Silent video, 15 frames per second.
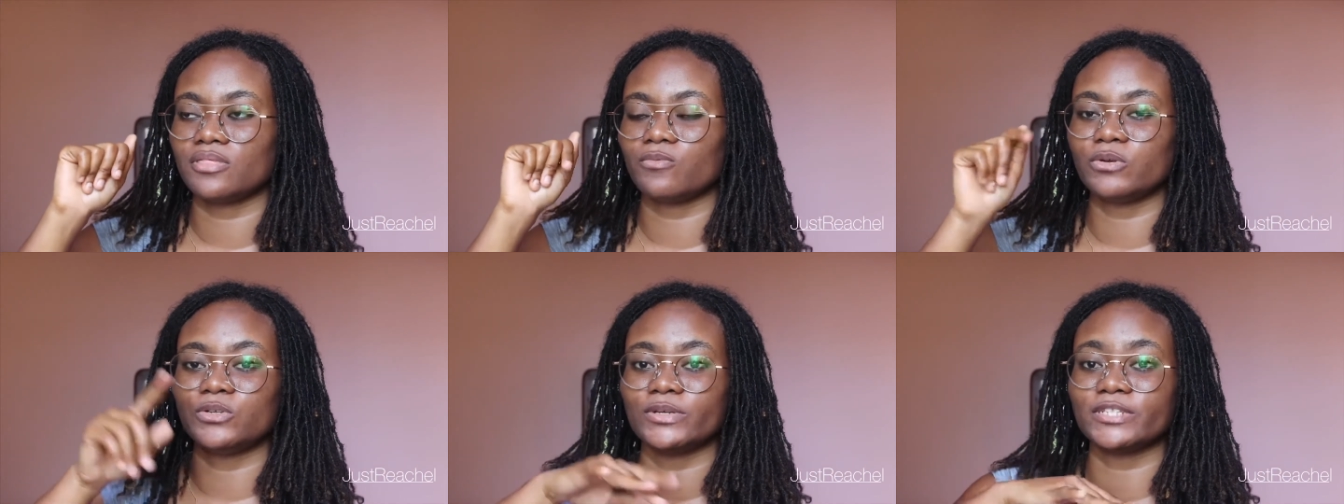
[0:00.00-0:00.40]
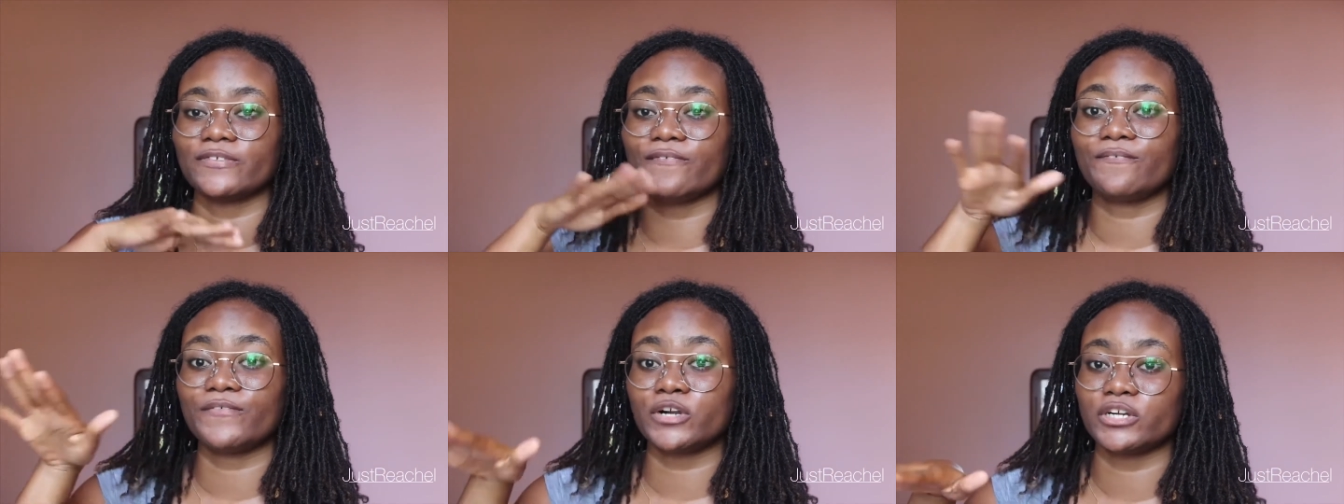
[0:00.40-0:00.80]
which was the
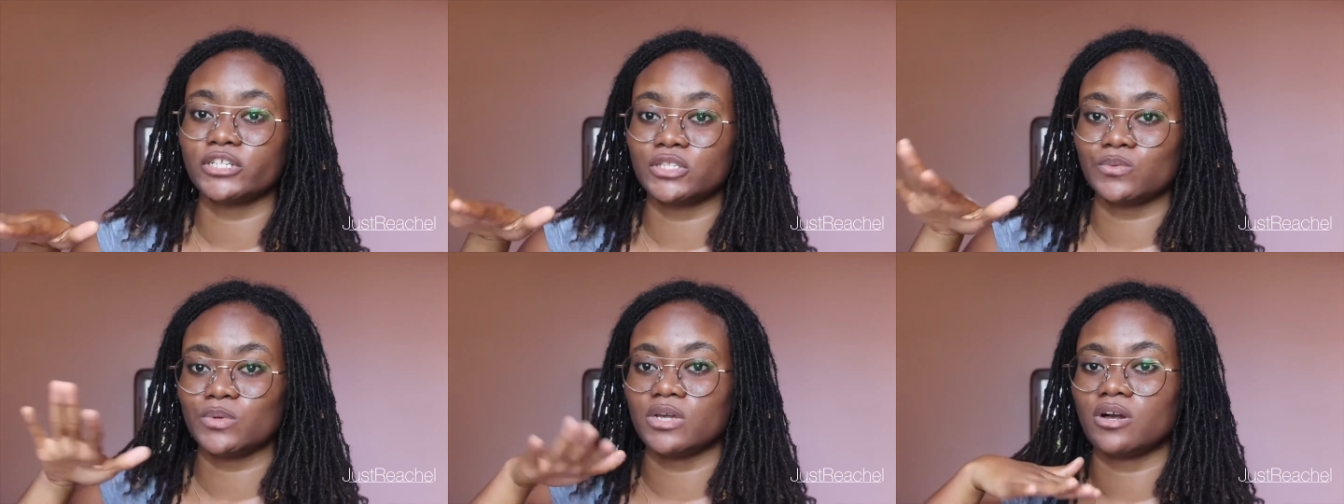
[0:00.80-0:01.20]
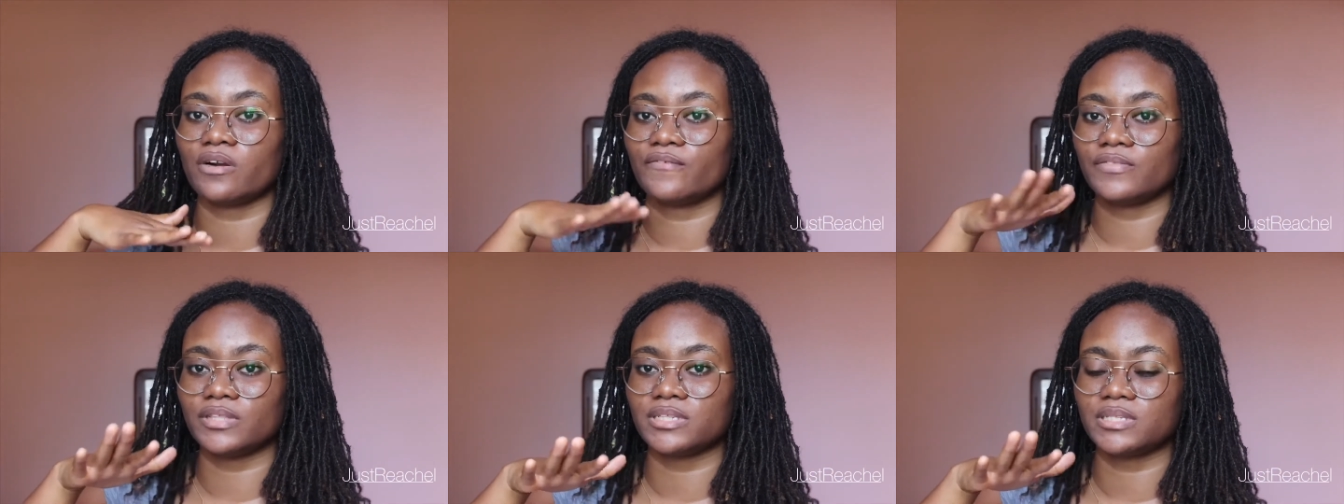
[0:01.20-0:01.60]
first week of
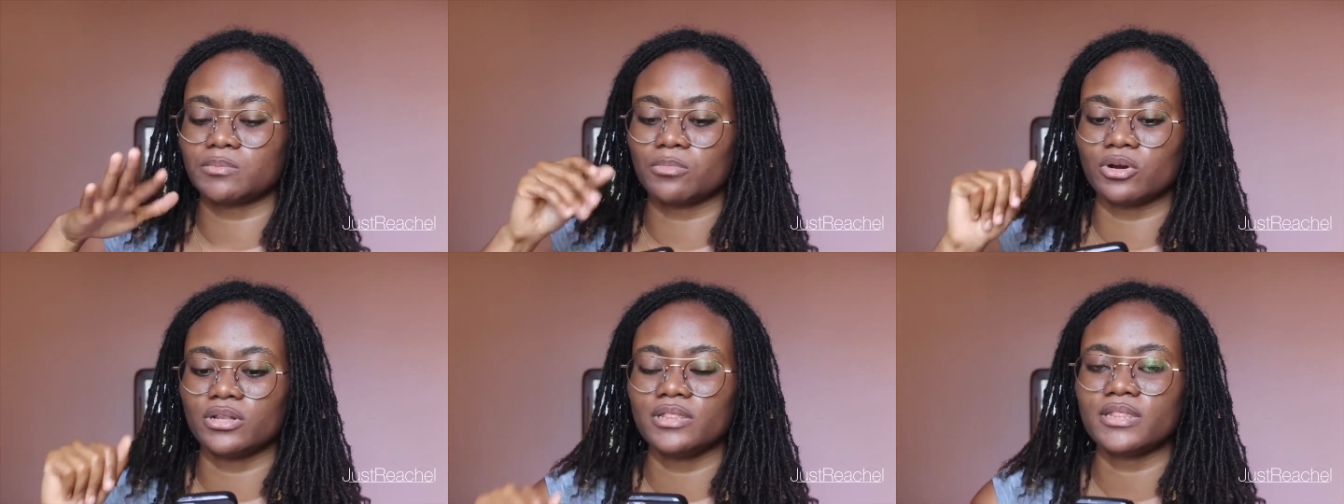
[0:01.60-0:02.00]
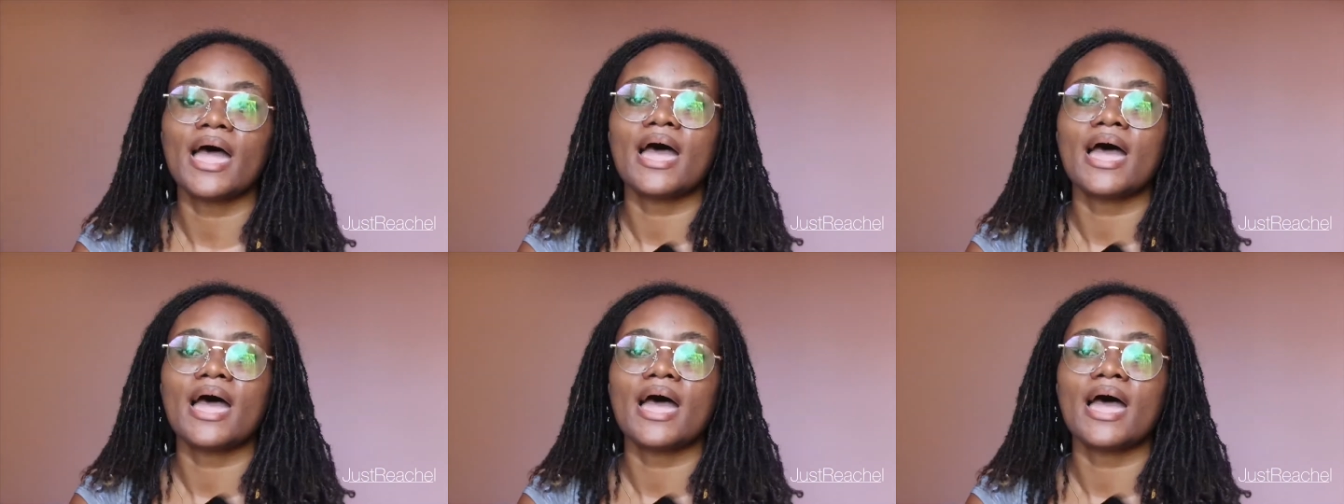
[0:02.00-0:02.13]
this month.